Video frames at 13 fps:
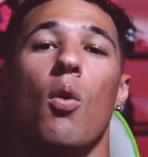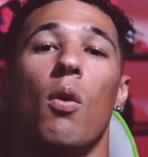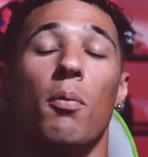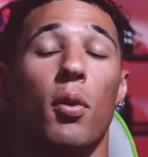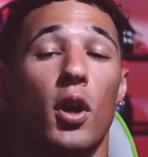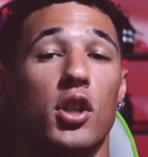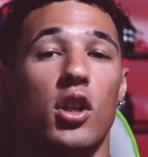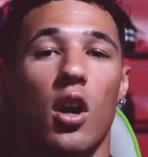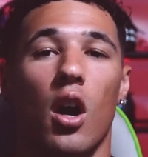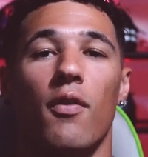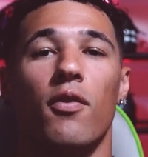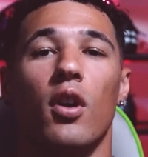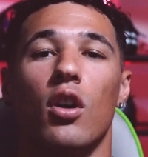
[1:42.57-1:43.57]
when pushing
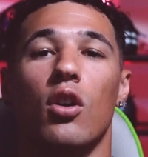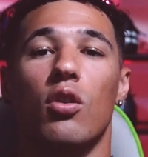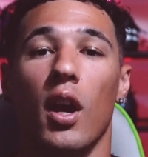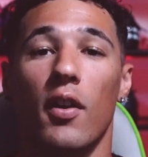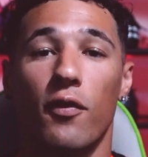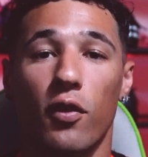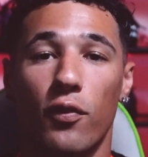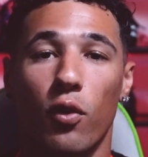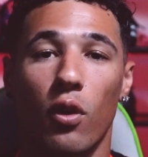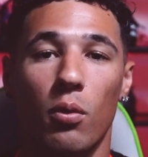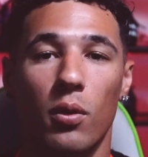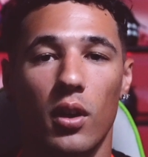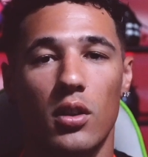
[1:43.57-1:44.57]
off. Great for
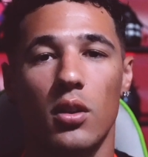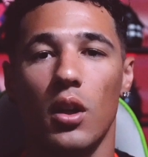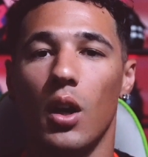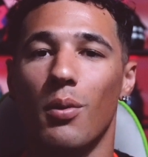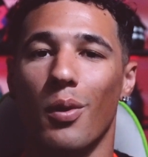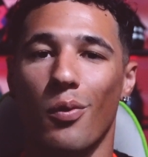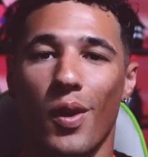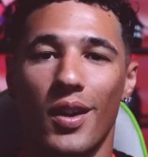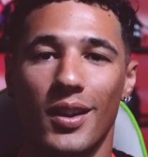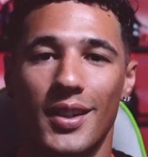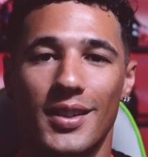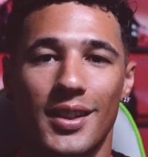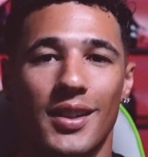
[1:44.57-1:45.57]
forwards, but
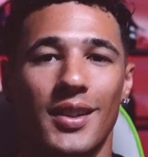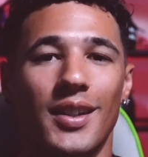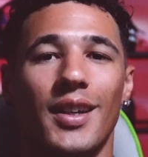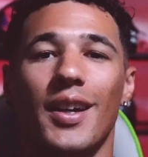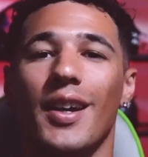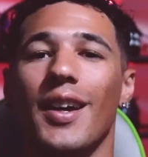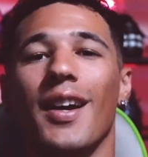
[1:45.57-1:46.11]
realistically,